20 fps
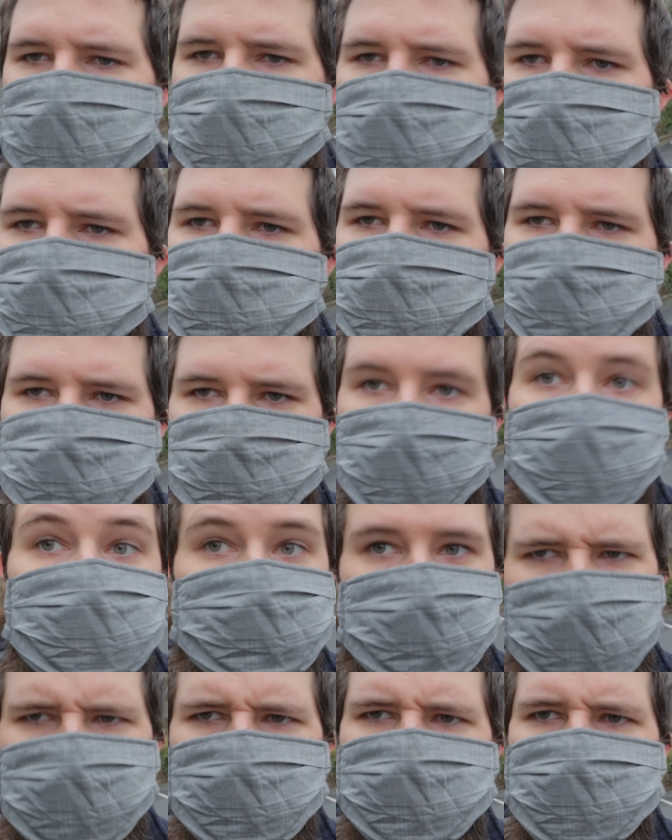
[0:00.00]
or the shutter
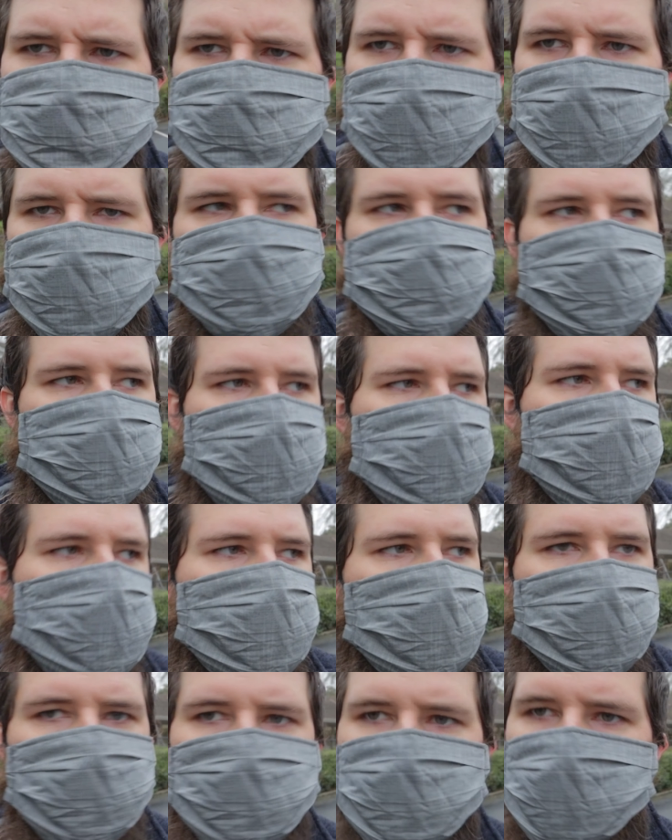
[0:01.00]
priority mode
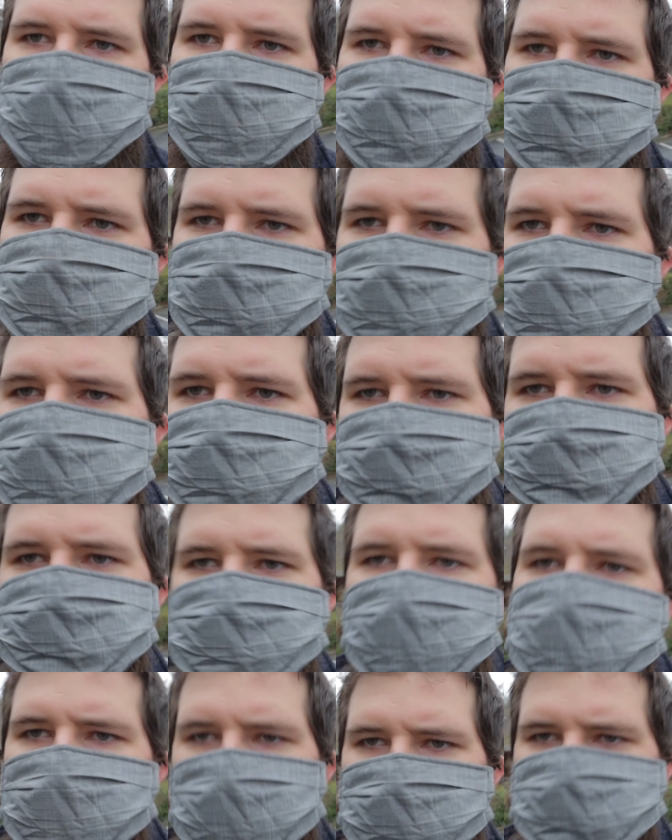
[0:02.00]
while you're in
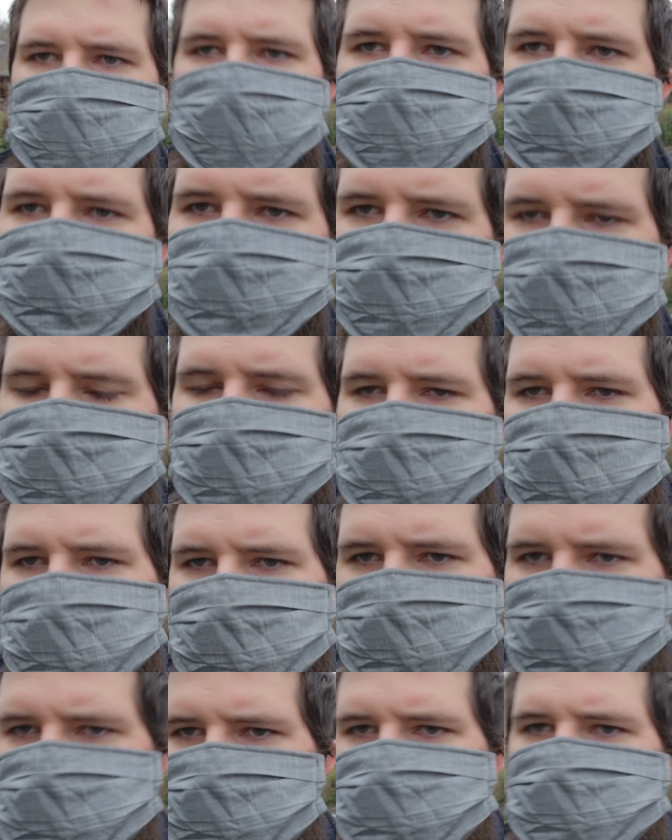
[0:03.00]
video mode,
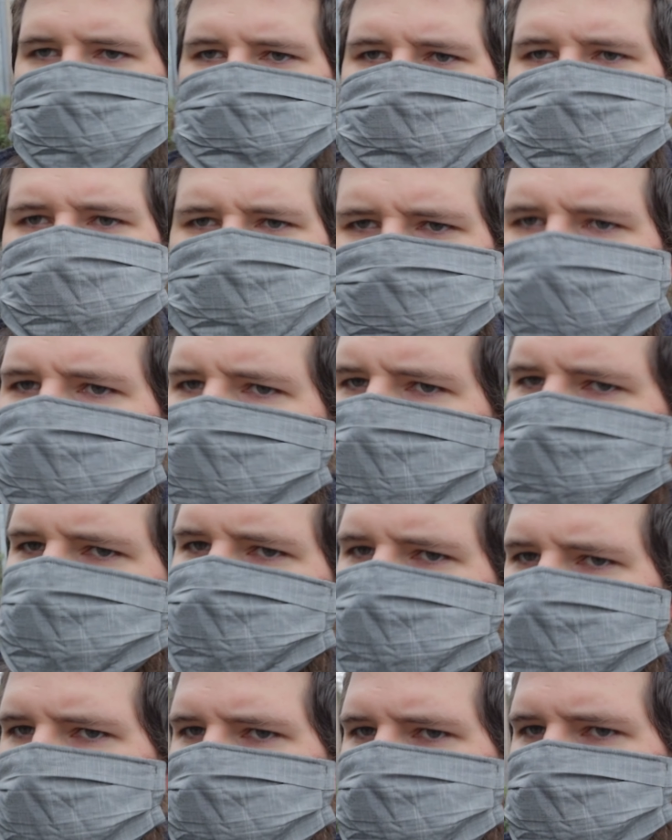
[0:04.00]
which is really
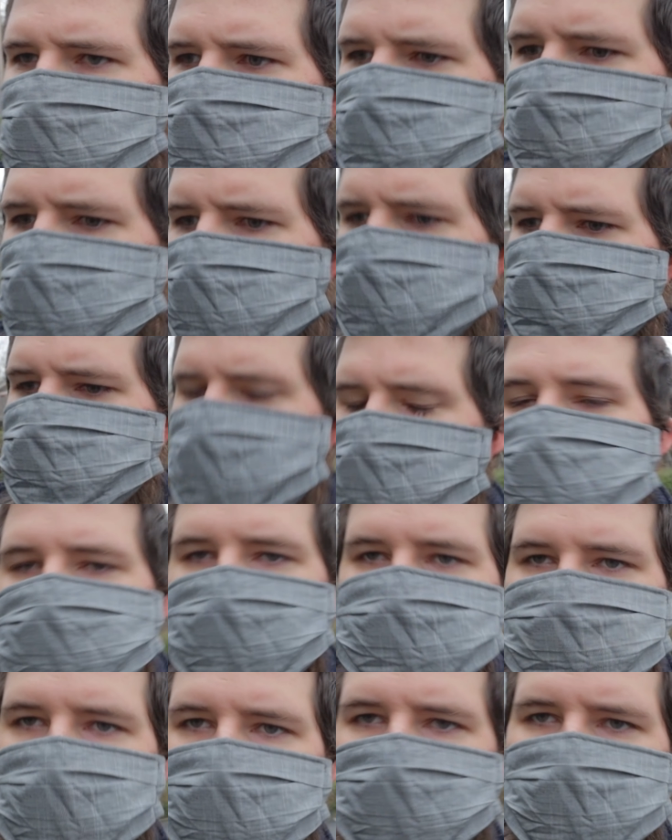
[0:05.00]
interesting because I know the
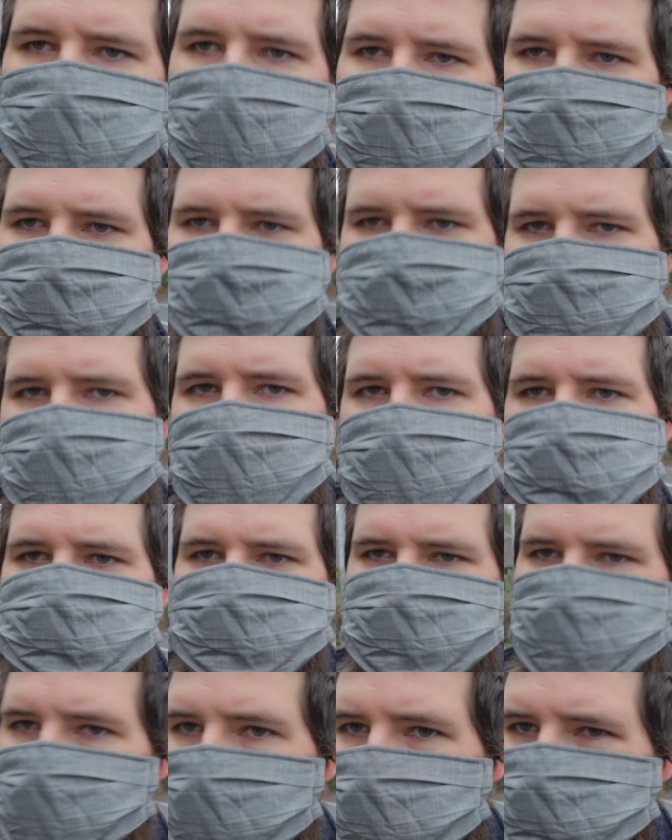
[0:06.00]
EOS R has that,
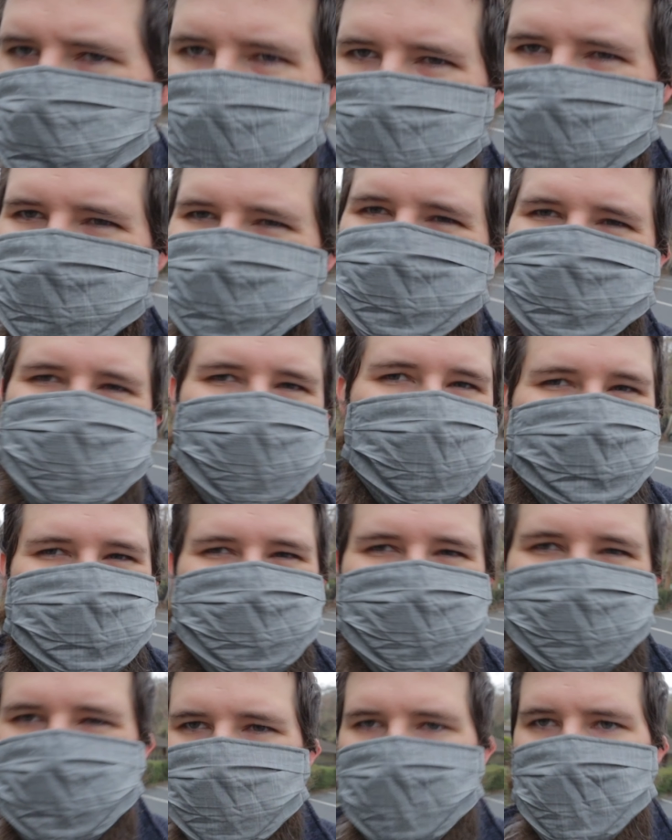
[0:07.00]
but the RP
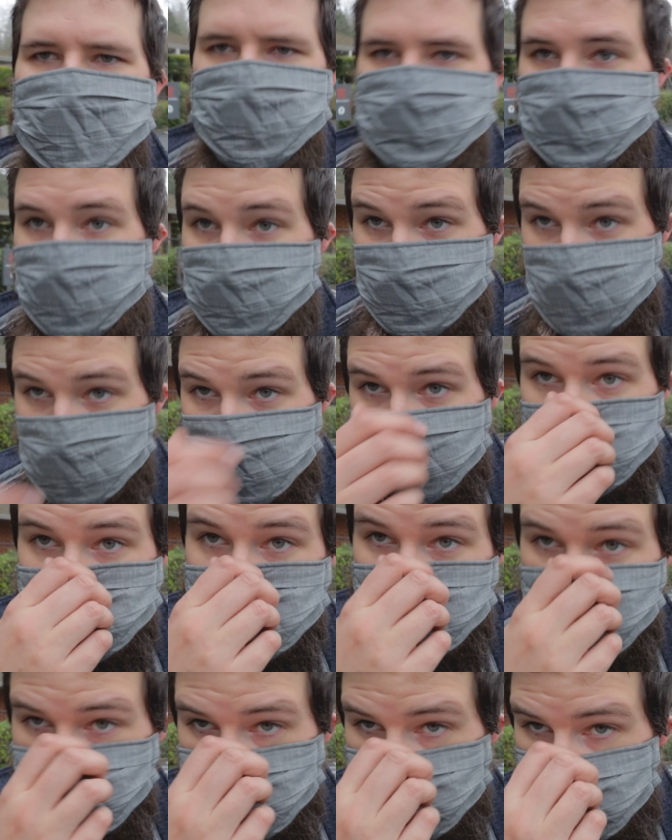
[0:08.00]
doesn't. So I don't know why
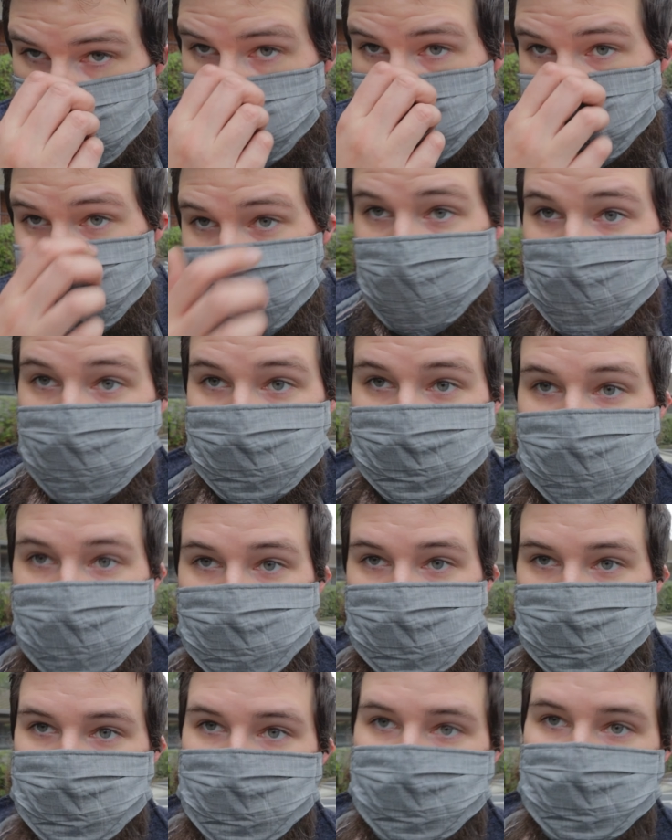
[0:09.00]
they would take
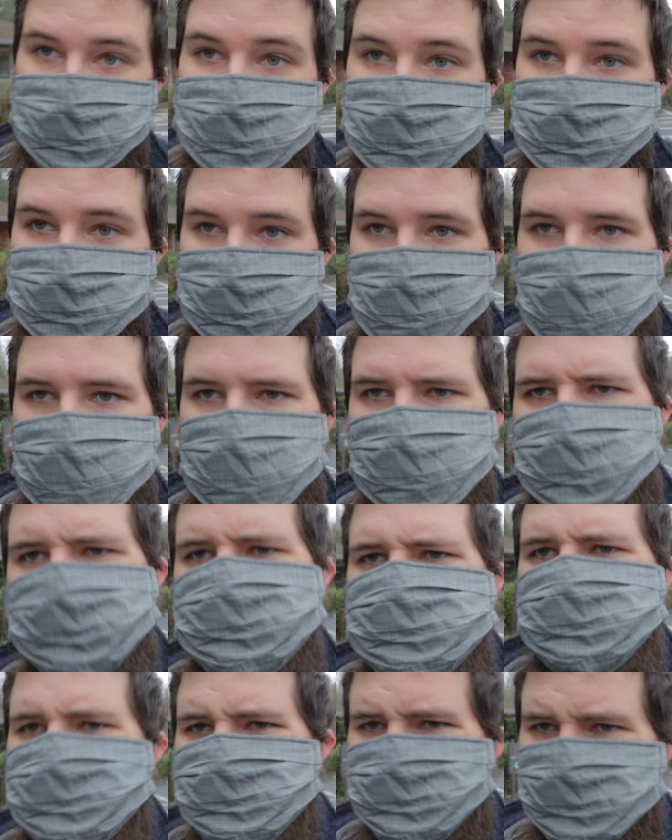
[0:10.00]
that feature out.
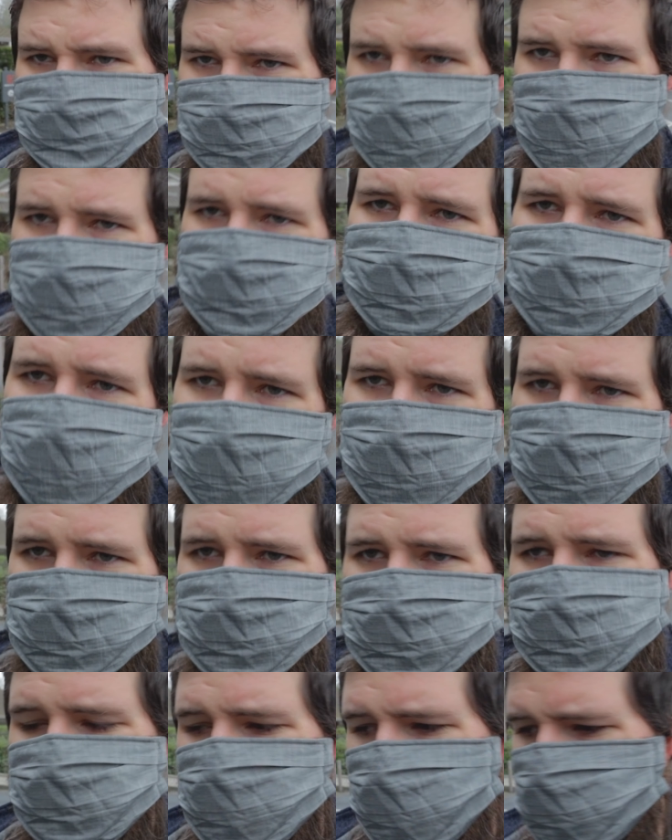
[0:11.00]
I feel like
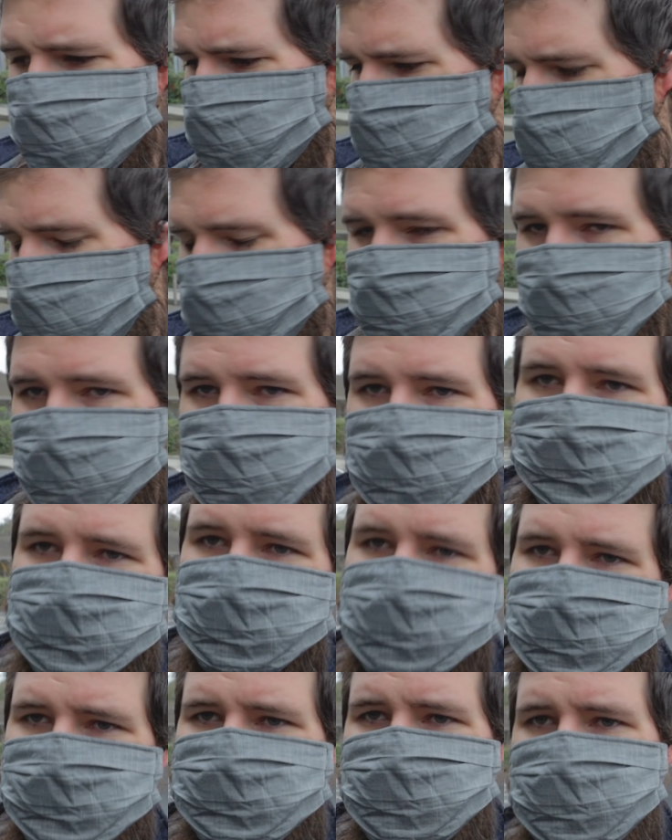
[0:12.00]
you could totally add that in
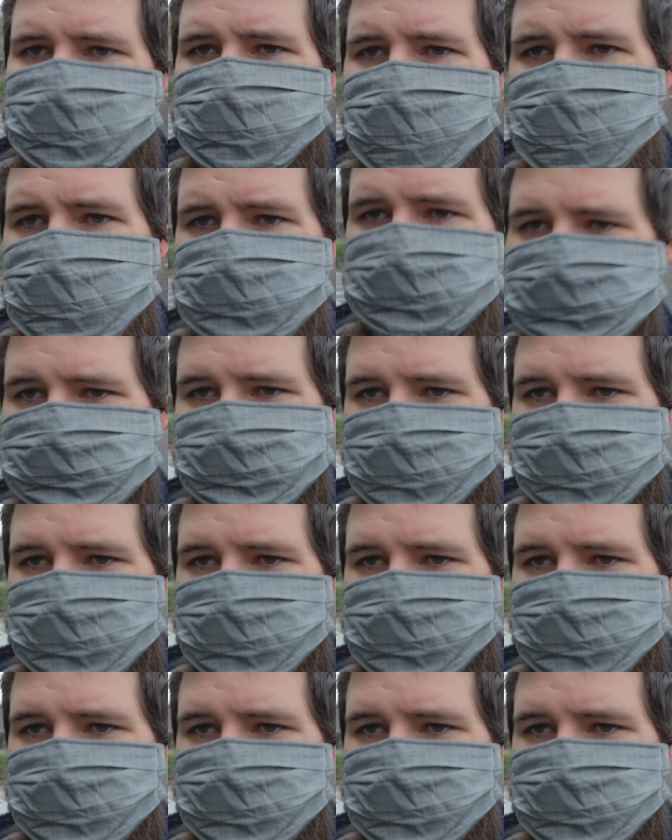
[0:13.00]
with some firmware,